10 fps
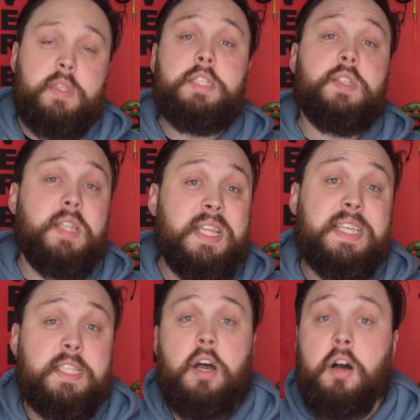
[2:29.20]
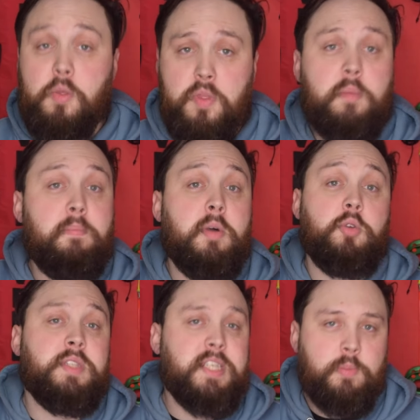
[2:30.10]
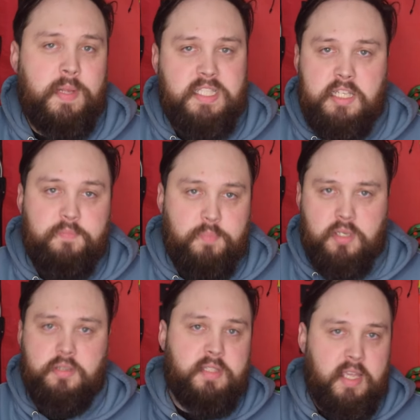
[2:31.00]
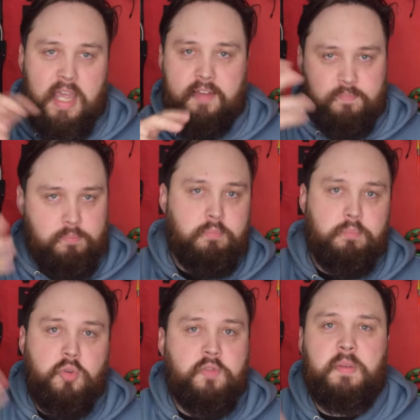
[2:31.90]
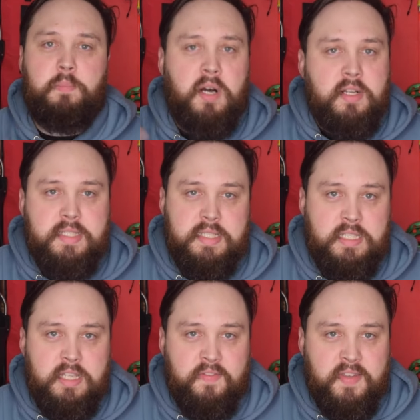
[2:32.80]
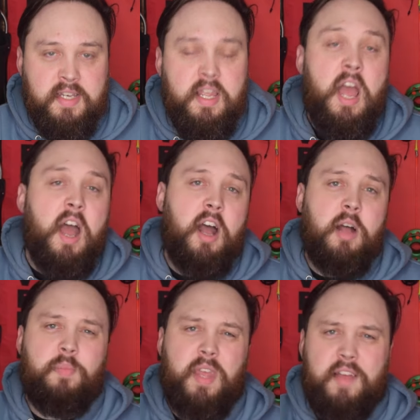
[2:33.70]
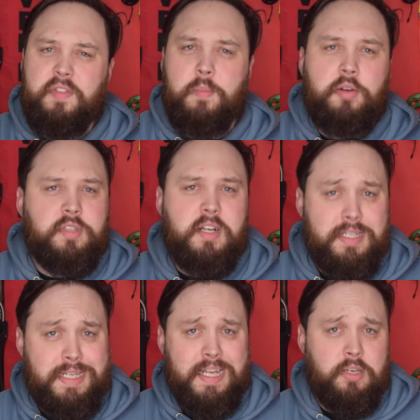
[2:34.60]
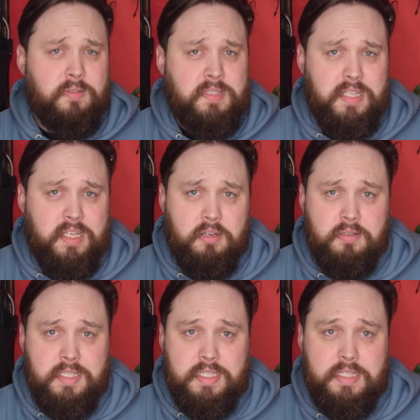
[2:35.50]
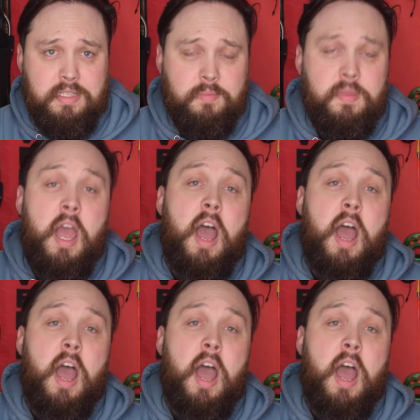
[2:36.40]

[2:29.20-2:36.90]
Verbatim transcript: So these are the most expensive because they have moving parts and stuff in. They have the most kind of technology that goes into them.